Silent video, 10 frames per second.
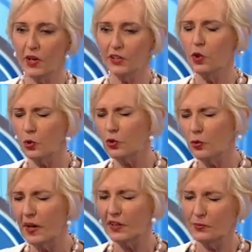I talk
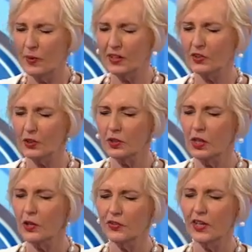too much, but
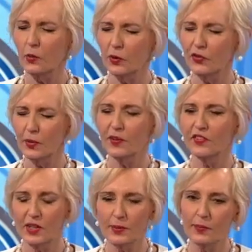closing out what's the
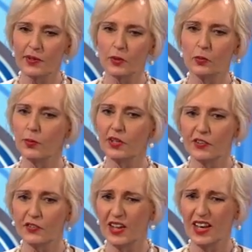best thing about being a woman,
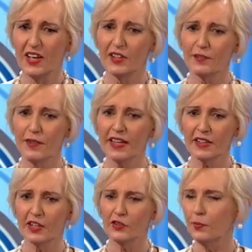it's the fact
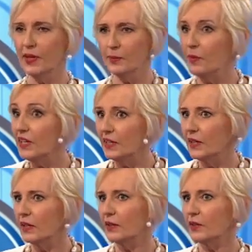that it's being me.
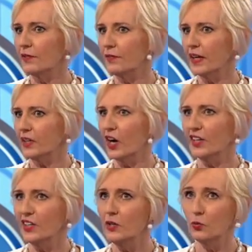The fact I
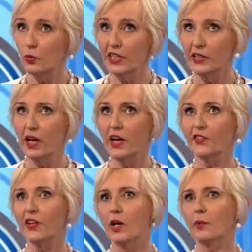didn't
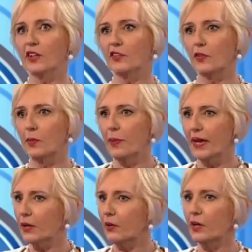realise how much of the
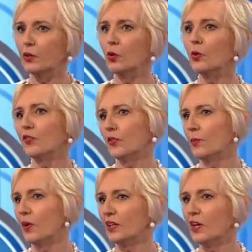background noise
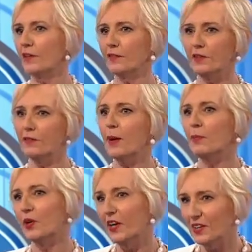in my life
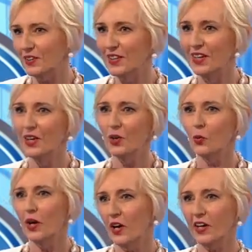evaporated
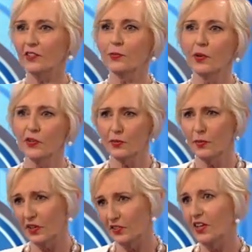when I expressed
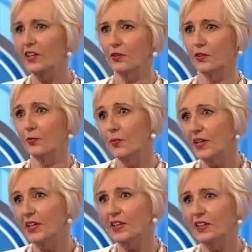my gender as
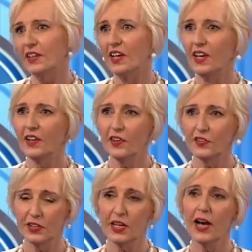me. And
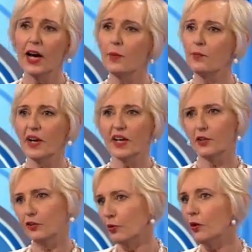there's a calm and
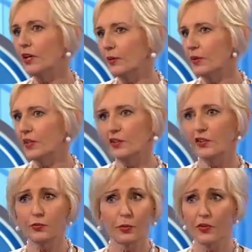a joy in me that
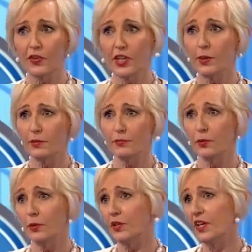just wasn't there
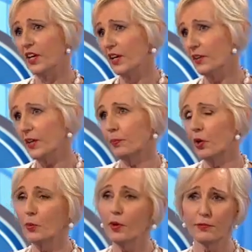before. And that
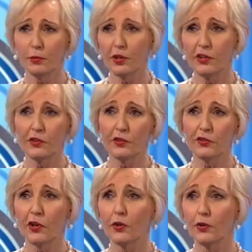promo footage you
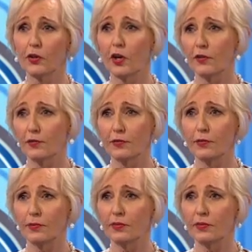showed of